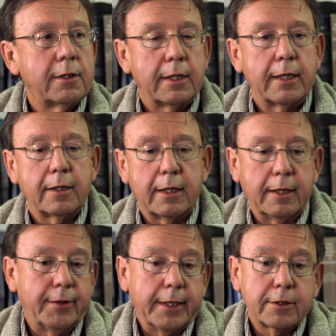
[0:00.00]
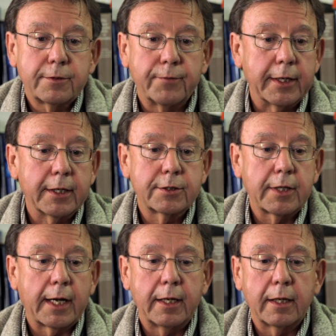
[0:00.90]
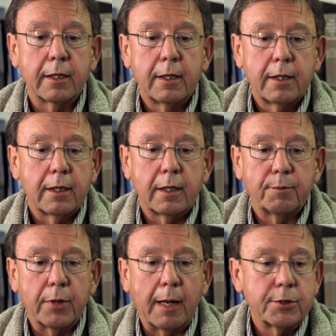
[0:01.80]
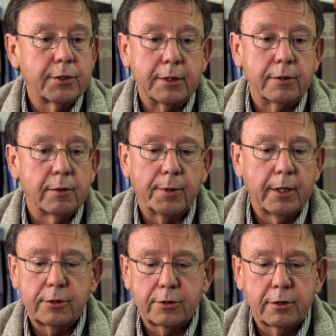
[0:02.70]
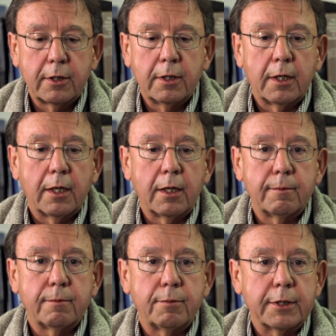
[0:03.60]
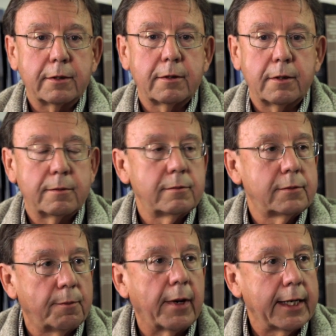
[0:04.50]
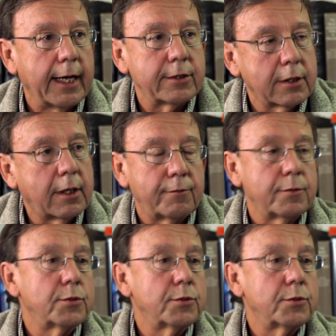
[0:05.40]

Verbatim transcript: And I, I think it's a very exciting, uh, promising new approach, um, but the, the money has to come from